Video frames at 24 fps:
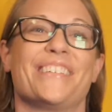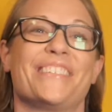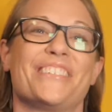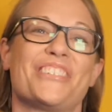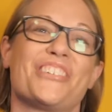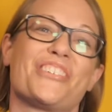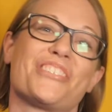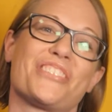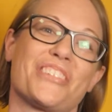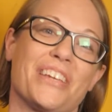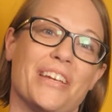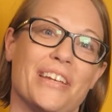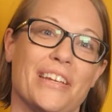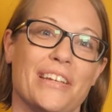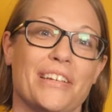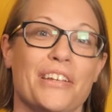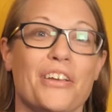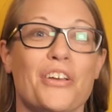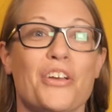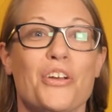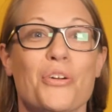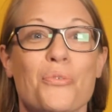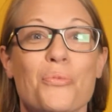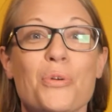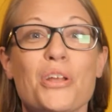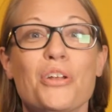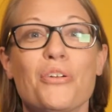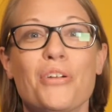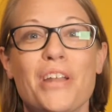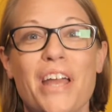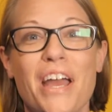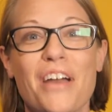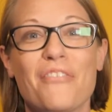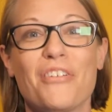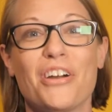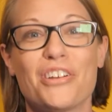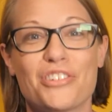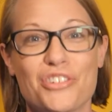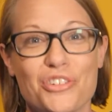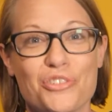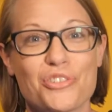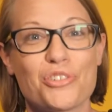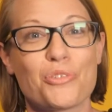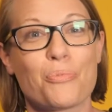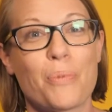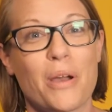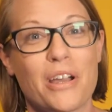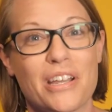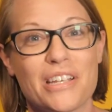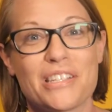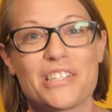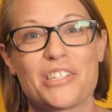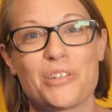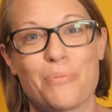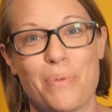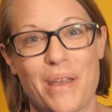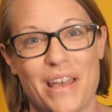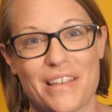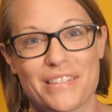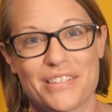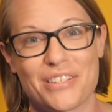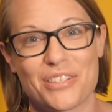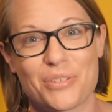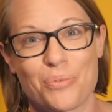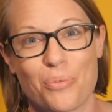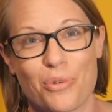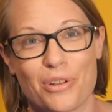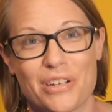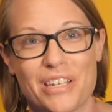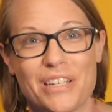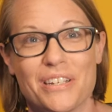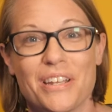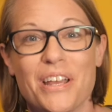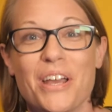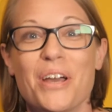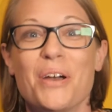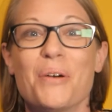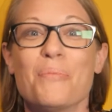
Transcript: Just kidding. We don't have ushers or buckets to pass this morning,